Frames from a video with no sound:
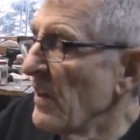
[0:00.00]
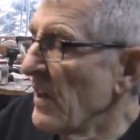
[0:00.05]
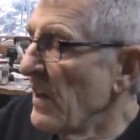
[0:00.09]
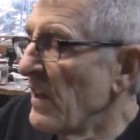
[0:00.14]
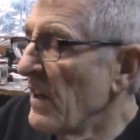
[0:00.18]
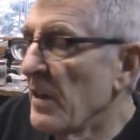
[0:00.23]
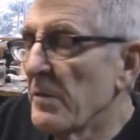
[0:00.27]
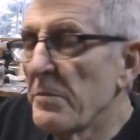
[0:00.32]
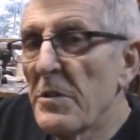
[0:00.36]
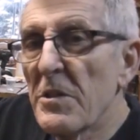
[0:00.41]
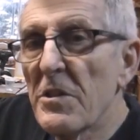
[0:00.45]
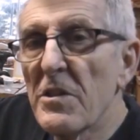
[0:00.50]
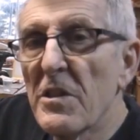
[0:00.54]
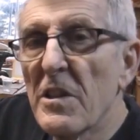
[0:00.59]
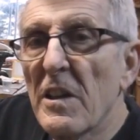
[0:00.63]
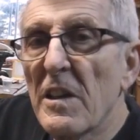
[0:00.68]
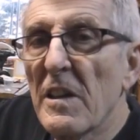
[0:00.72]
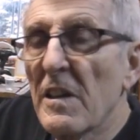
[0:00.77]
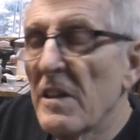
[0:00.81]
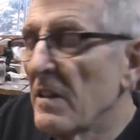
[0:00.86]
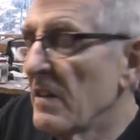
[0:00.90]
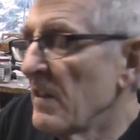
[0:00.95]
then I'm just
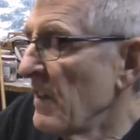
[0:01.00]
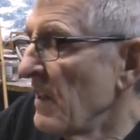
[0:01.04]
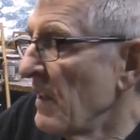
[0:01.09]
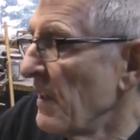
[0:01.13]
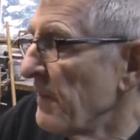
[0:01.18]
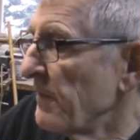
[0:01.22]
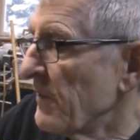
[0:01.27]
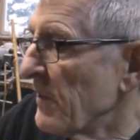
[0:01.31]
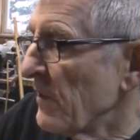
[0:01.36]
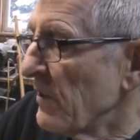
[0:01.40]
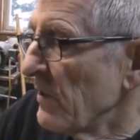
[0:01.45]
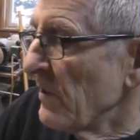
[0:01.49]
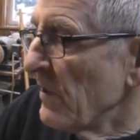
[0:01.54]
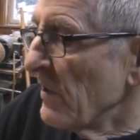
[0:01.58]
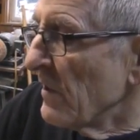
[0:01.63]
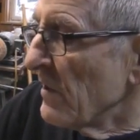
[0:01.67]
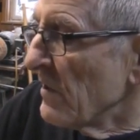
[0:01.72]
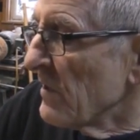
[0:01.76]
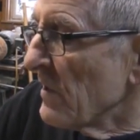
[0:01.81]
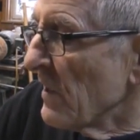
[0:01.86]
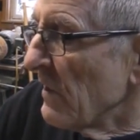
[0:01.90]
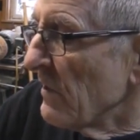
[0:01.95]
I'll have to do
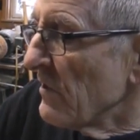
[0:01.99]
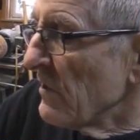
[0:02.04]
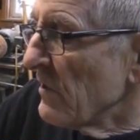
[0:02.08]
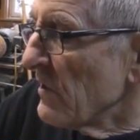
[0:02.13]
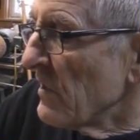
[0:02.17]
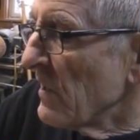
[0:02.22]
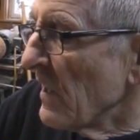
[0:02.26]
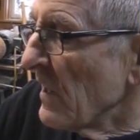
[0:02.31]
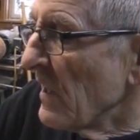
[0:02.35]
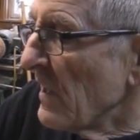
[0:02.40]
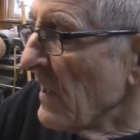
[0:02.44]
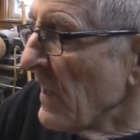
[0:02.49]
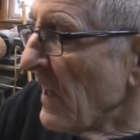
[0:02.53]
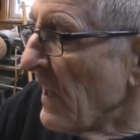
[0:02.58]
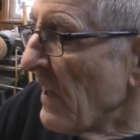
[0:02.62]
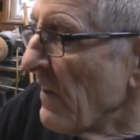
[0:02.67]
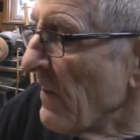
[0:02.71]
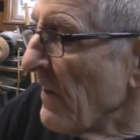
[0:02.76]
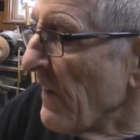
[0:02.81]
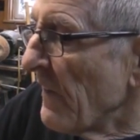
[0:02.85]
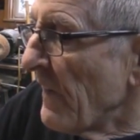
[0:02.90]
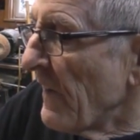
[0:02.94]
this. I'll just lay that
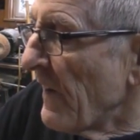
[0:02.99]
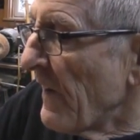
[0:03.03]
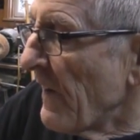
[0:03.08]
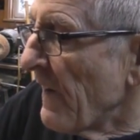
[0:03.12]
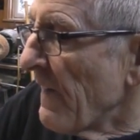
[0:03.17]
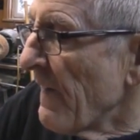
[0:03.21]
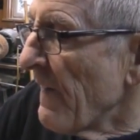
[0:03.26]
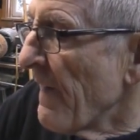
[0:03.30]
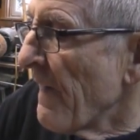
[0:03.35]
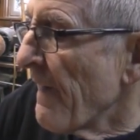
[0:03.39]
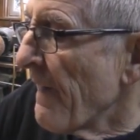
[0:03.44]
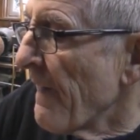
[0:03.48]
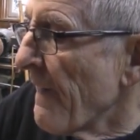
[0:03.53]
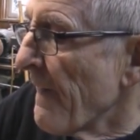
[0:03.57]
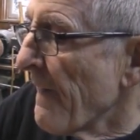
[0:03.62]
on there.